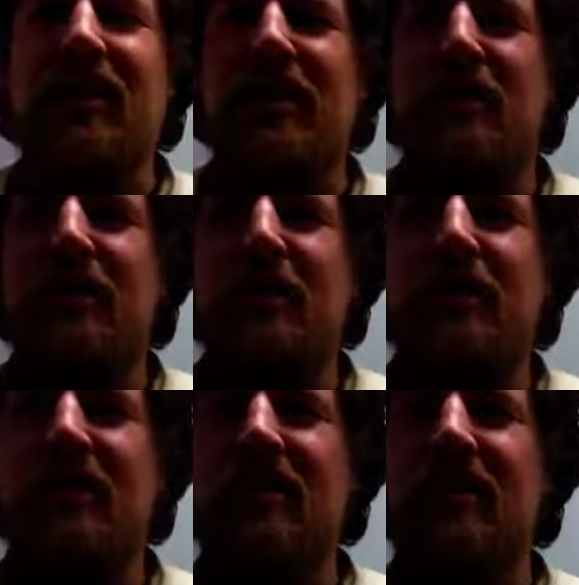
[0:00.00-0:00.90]
therapy, it
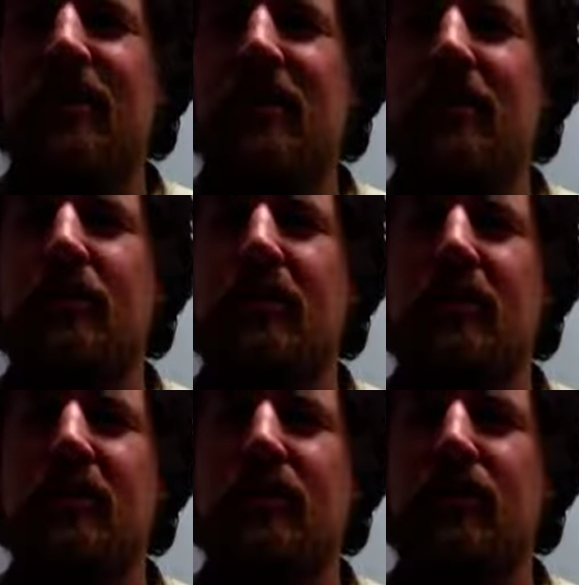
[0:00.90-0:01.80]
may sound bad, but
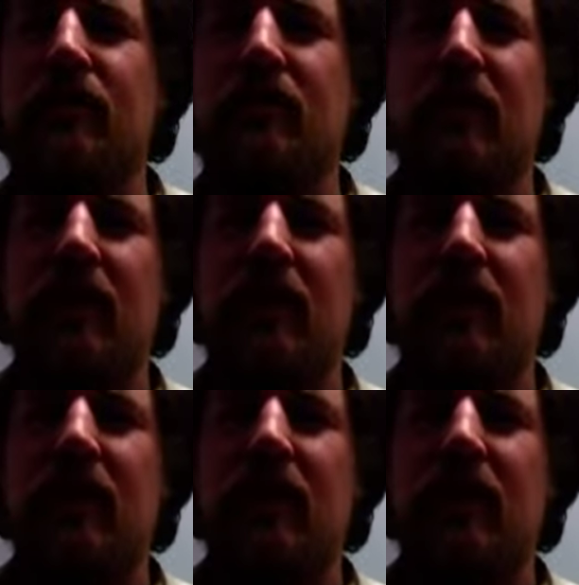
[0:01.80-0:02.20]
I just don't